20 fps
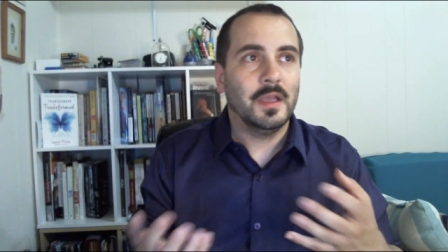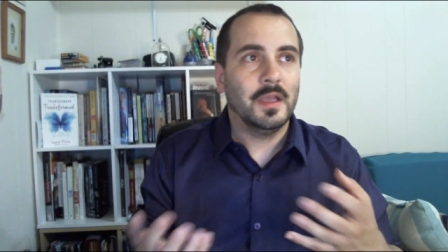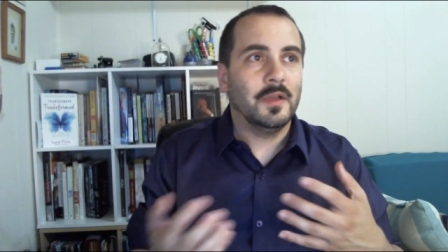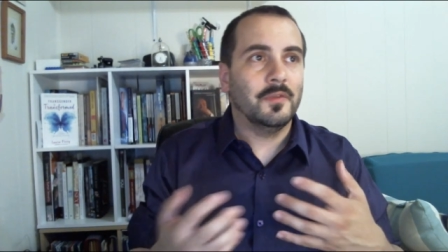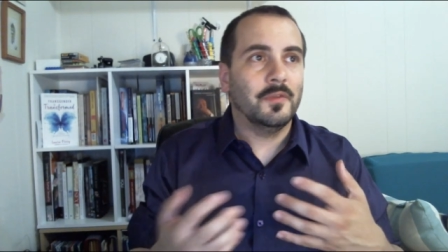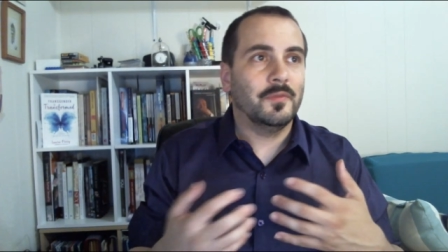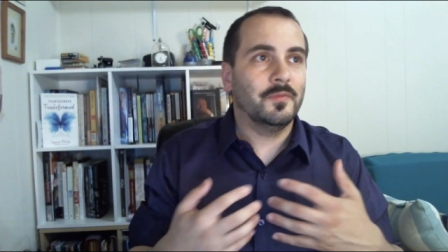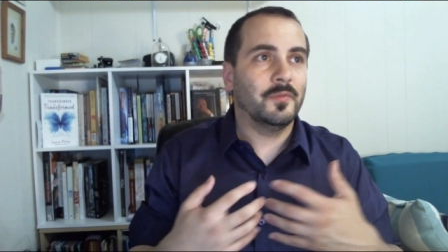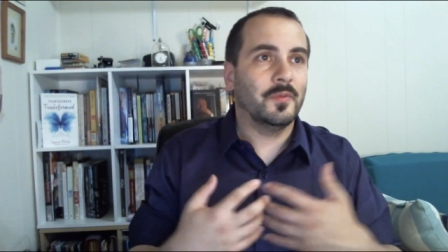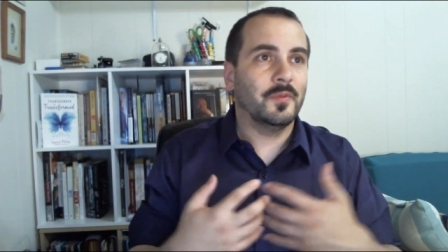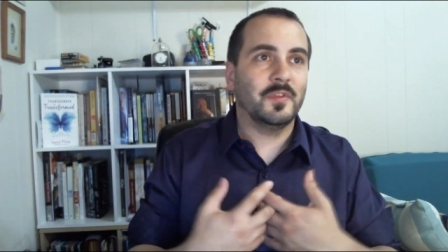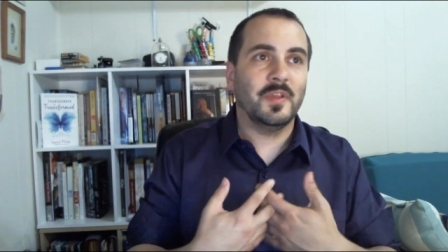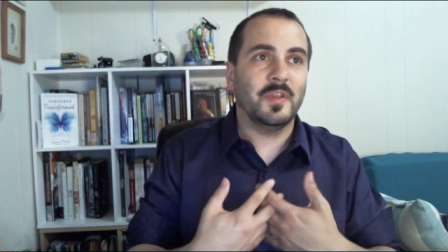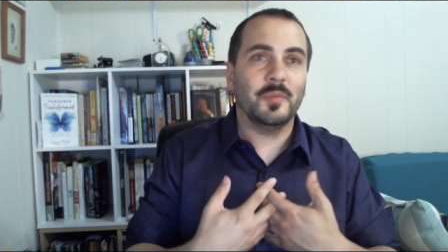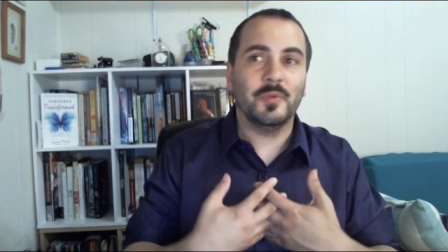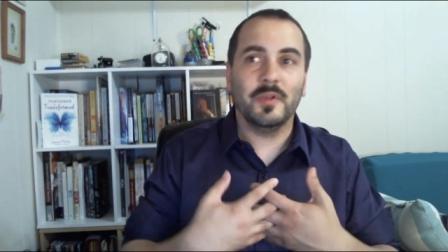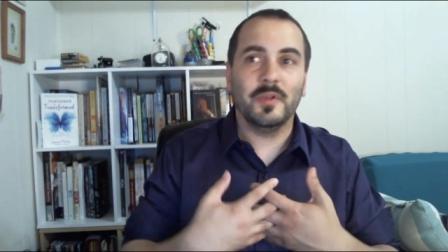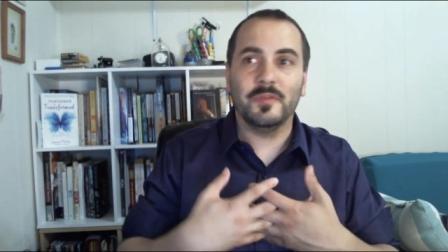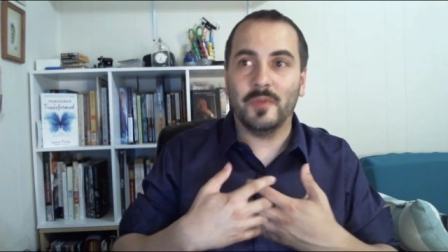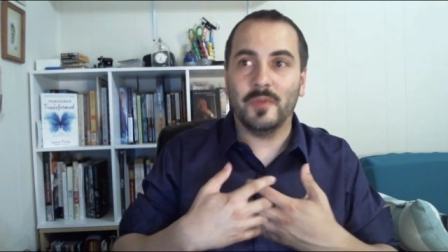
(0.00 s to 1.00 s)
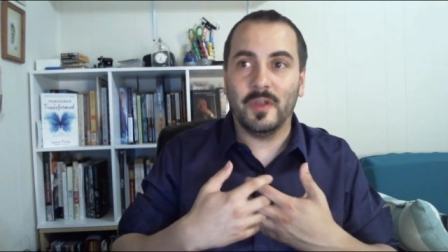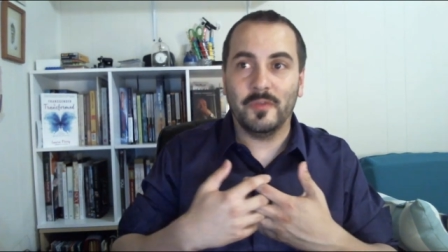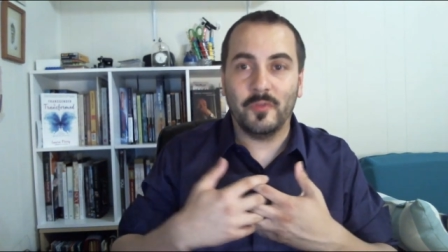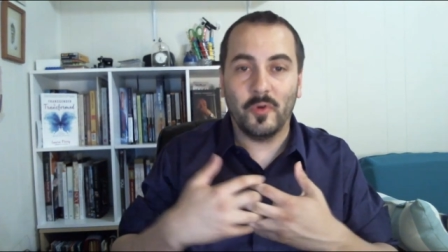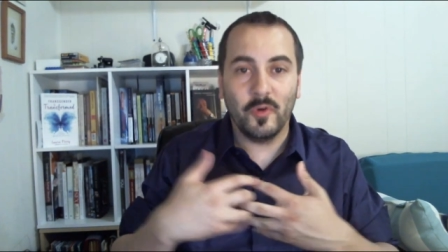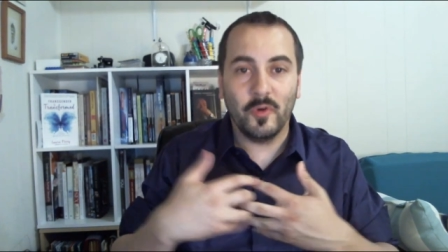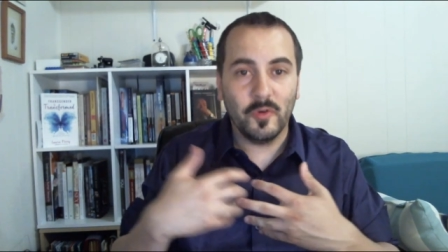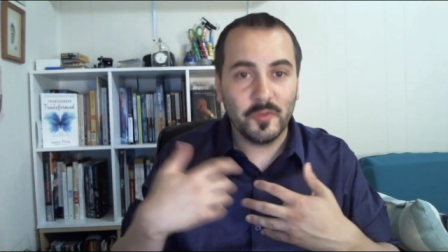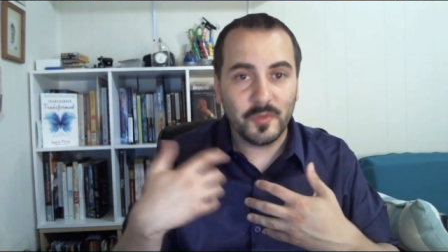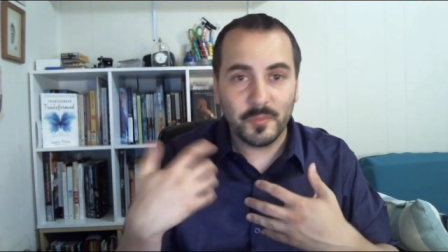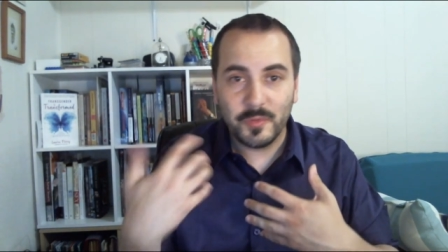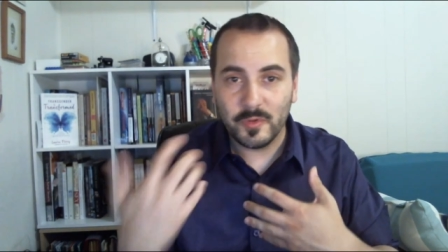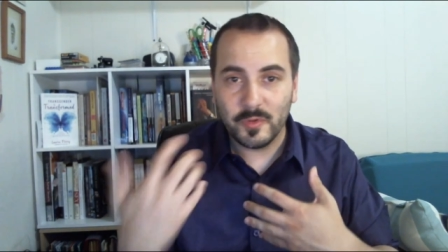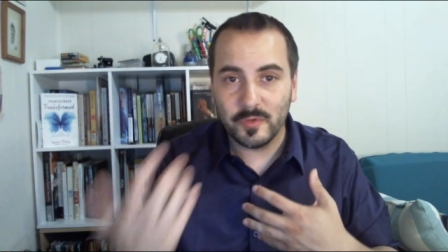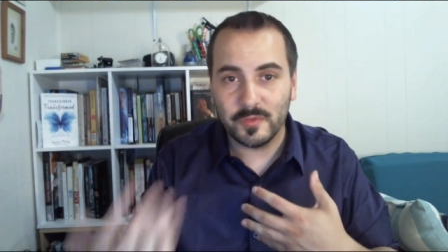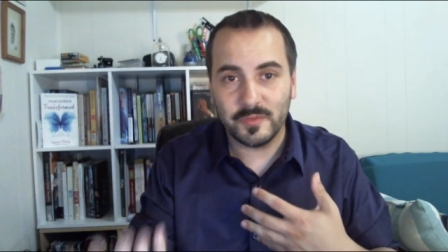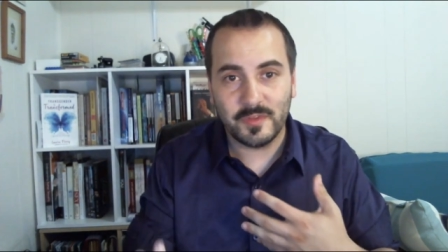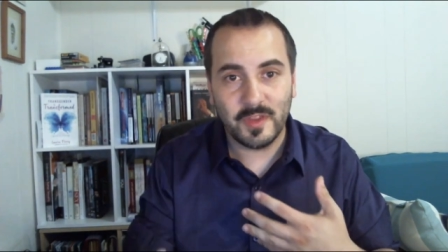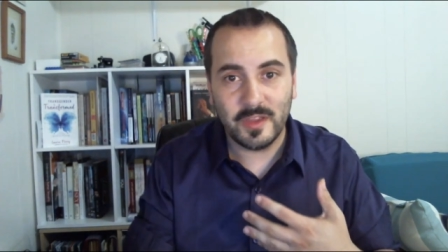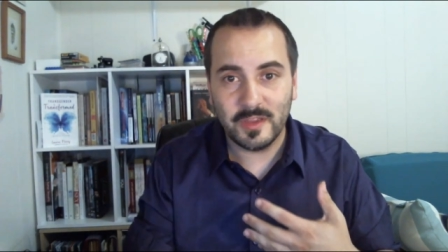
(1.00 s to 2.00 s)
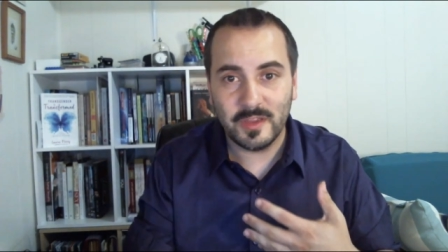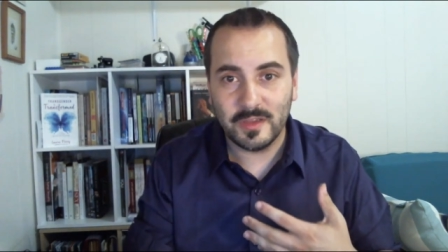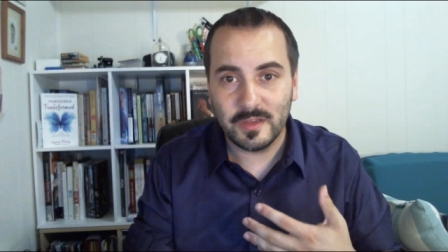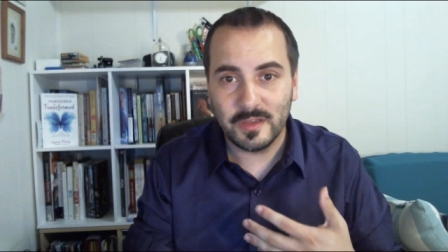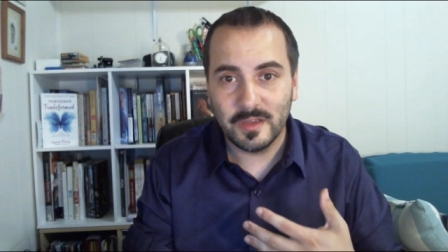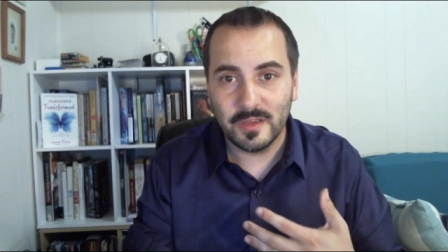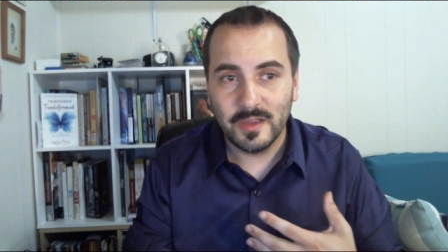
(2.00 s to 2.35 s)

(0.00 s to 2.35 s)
For example, I've, I've heard some people say,